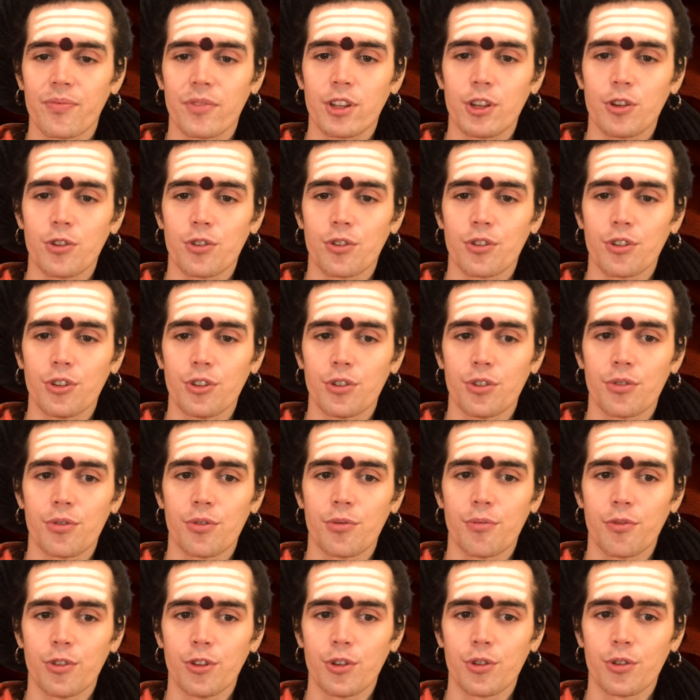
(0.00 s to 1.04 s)

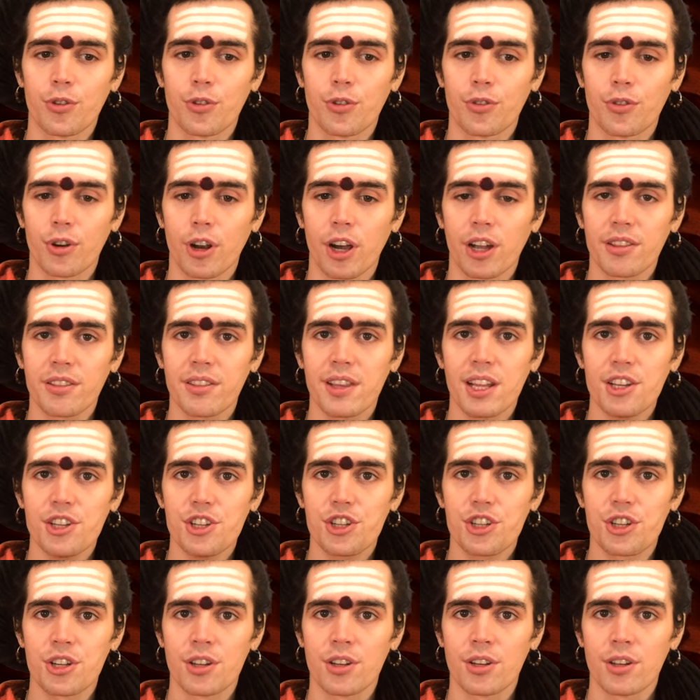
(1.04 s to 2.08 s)
your
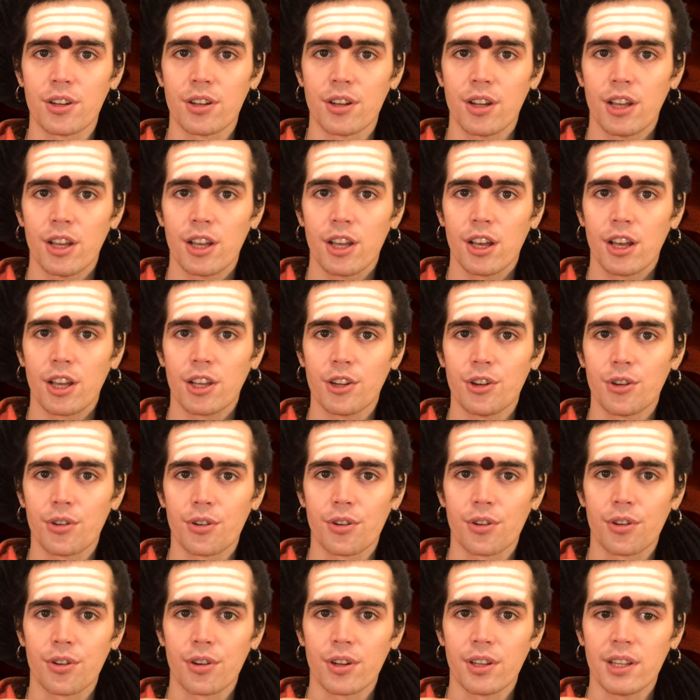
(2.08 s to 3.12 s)
attention,
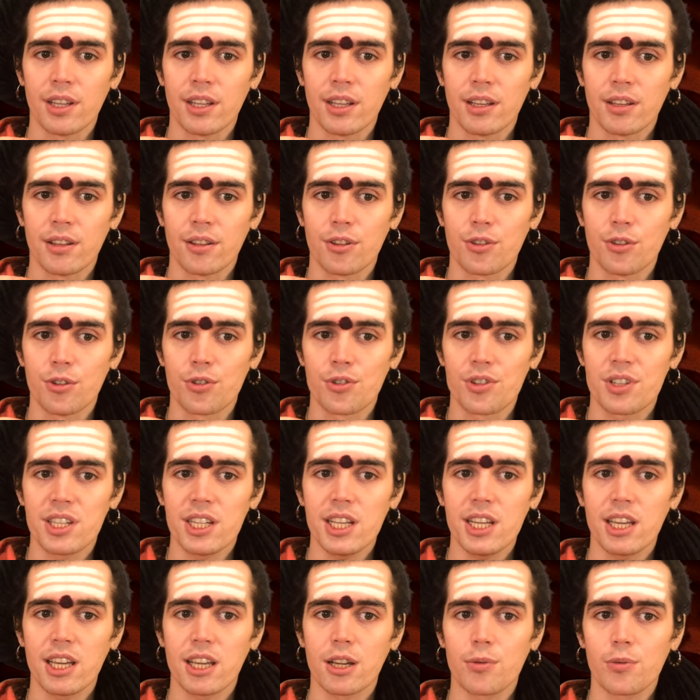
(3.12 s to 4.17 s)
your
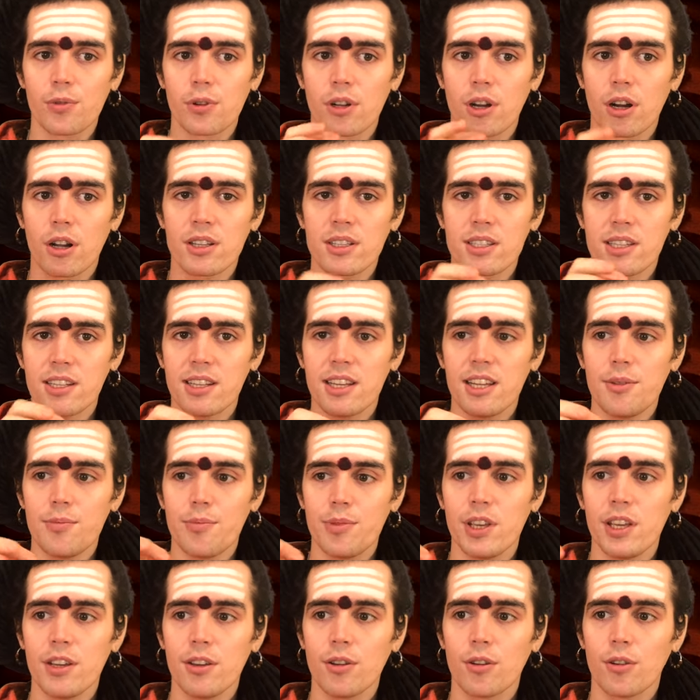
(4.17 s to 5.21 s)
seeking will constantly
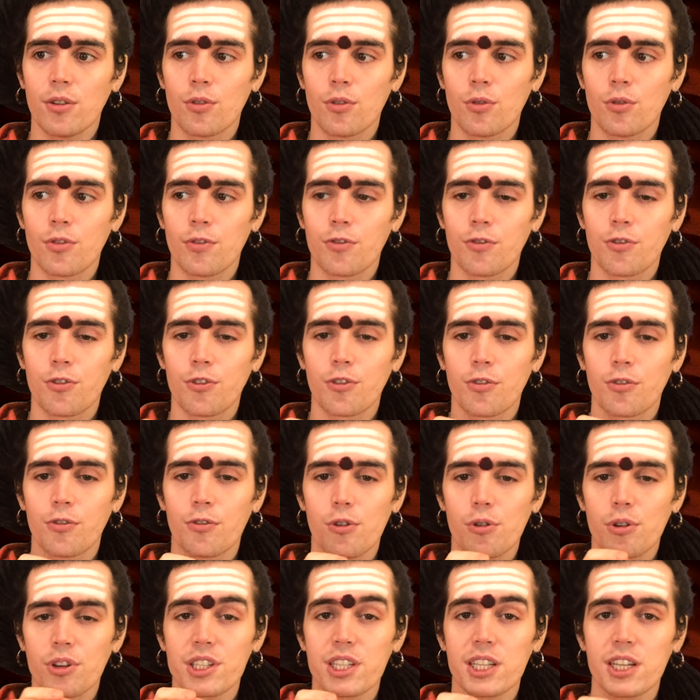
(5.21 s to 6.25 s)
be
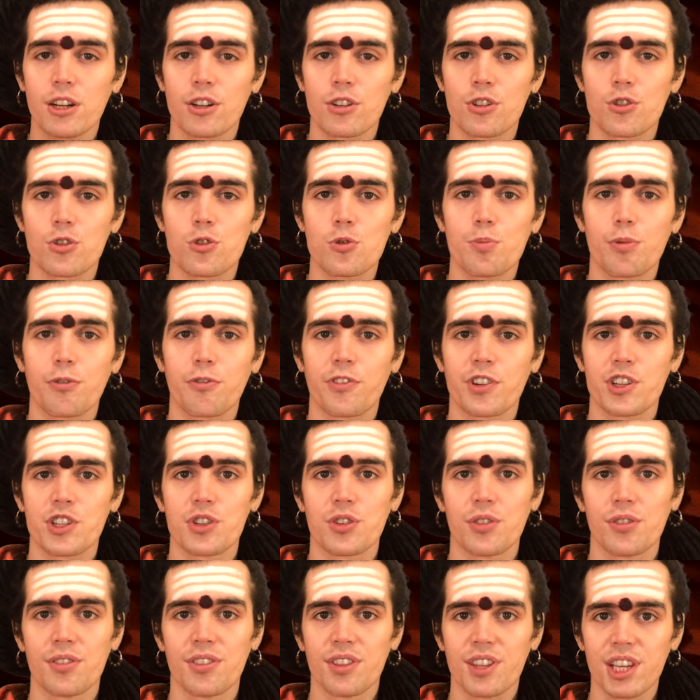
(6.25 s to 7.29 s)
focusing on
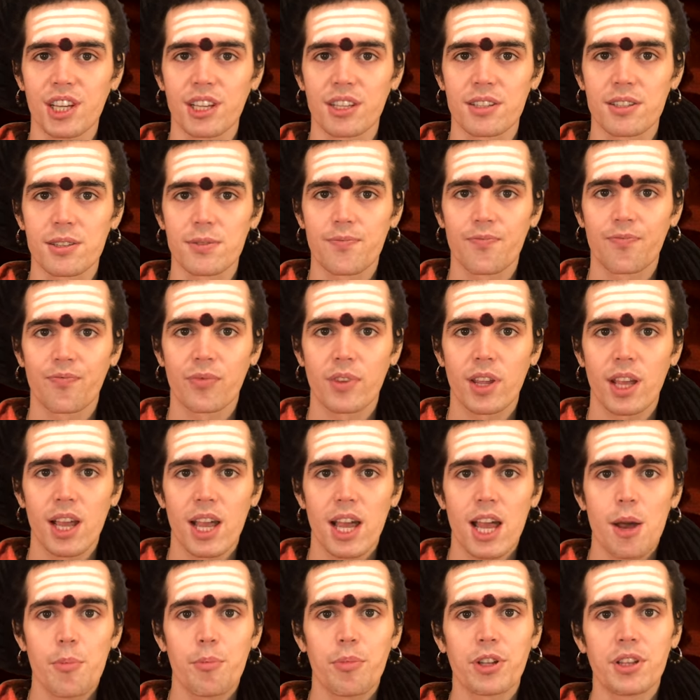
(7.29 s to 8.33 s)
superficial things.
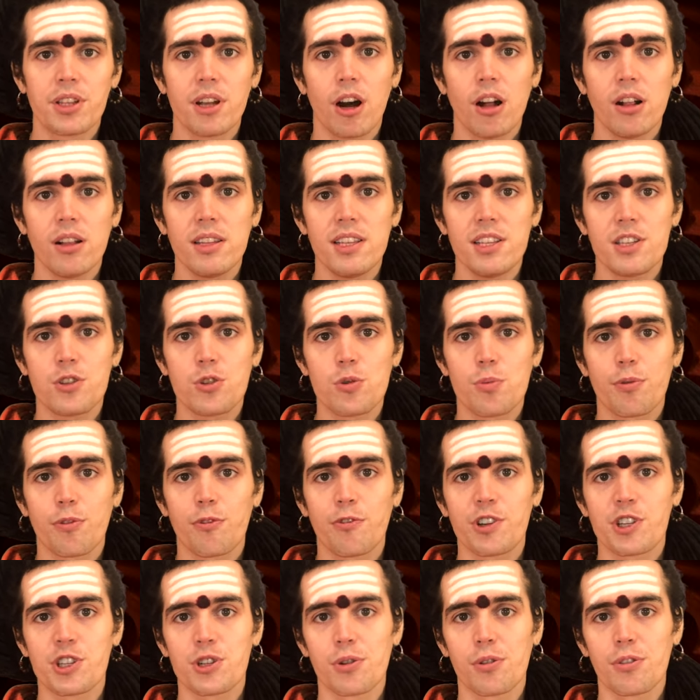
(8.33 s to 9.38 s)
But all these
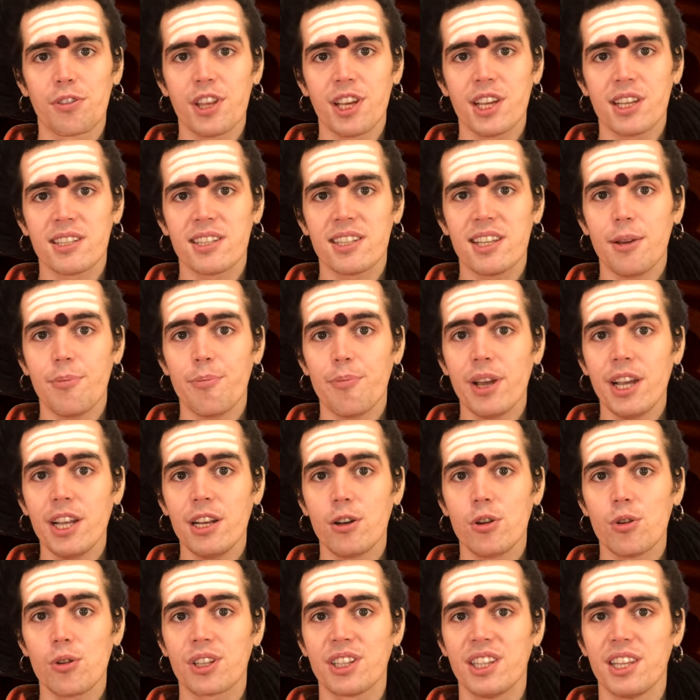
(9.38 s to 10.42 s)
superficial things, they may
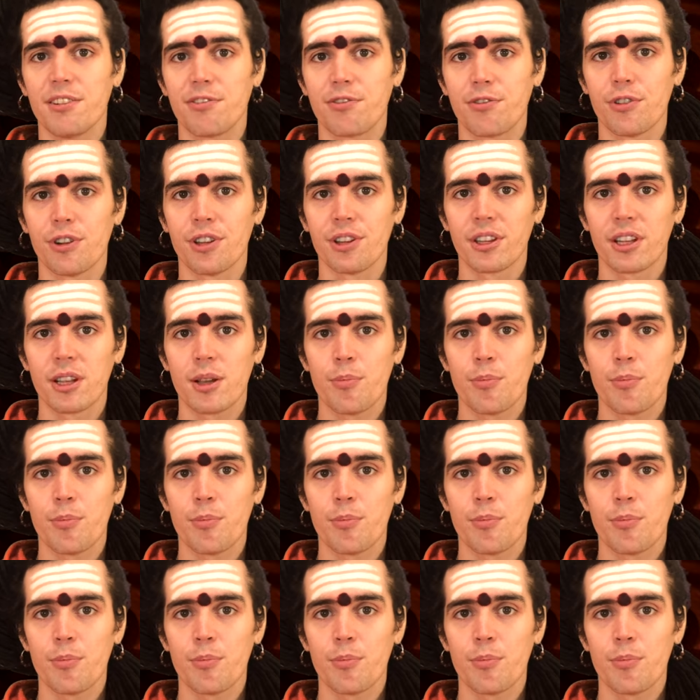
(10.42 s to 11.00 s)
look different,